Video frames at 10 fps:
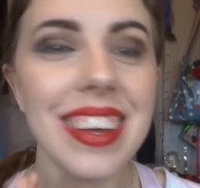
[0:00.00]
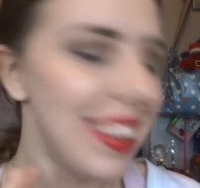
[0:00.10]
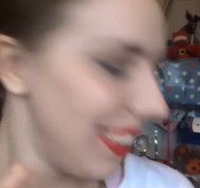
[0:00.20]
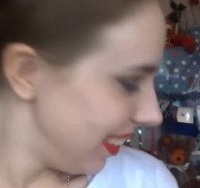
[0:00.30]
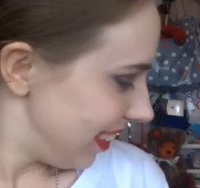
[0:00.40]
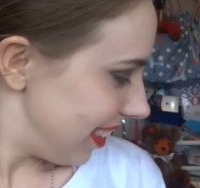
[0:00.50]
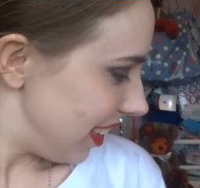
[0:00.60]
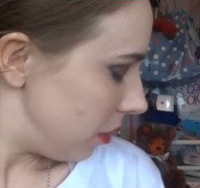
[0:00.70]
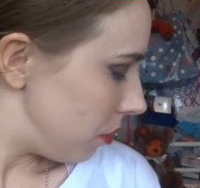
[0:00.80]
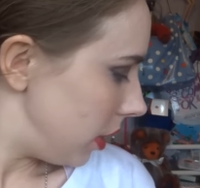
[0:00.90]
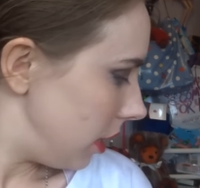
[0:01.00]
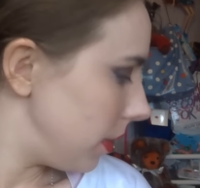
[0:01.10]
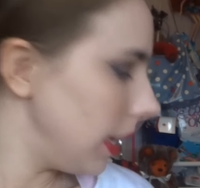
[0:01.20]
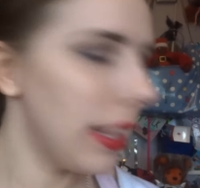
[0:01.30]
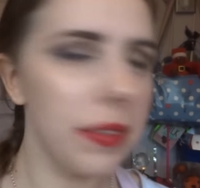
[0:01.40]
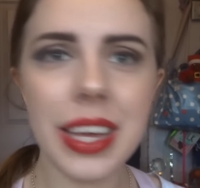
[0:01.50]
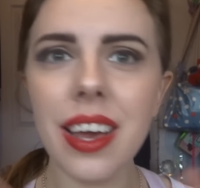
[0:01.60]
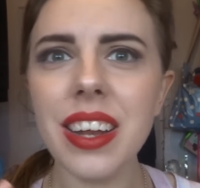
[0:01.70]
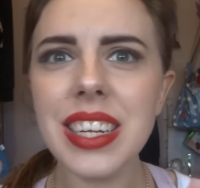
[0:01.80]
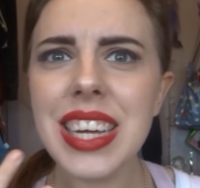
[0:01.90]
I really really love it it
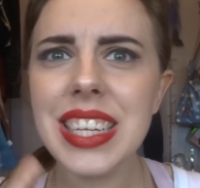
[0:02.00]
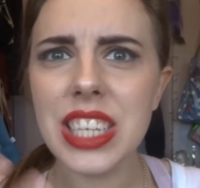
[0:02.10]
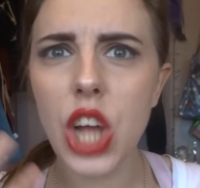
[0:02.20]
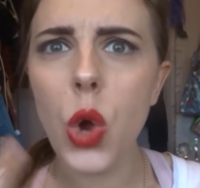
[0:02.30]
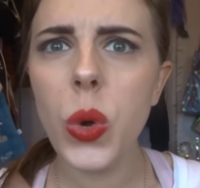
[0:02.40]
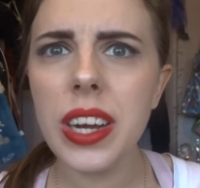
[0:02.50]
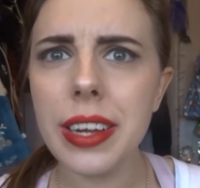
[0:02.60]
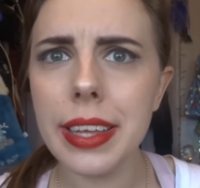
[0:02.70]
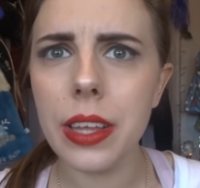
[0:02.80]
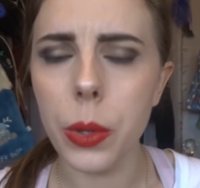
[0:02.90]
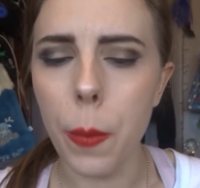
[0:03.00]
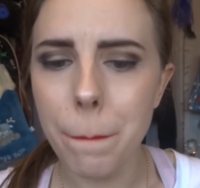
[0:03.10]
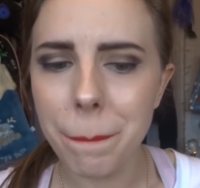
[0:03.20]
kind of tastes coconutty though